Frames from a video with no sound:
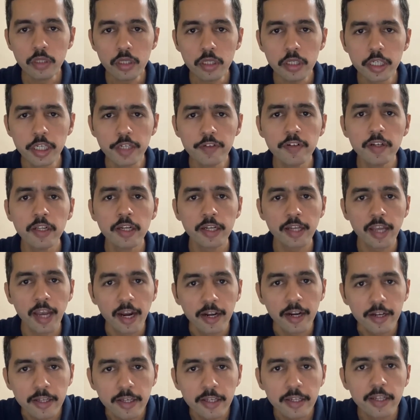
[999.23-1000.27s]
Even in a
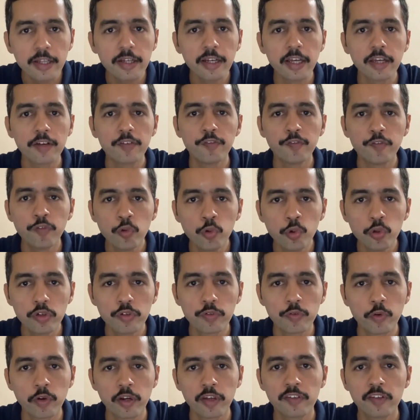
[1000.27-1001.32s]
category like foods,
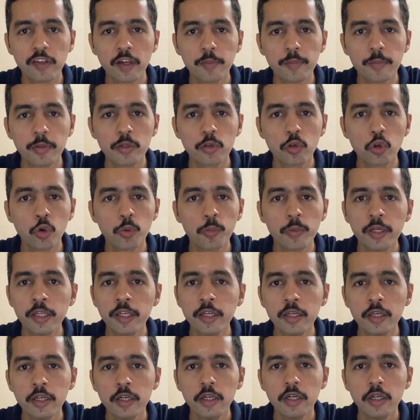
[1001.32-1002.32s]
for example, globally,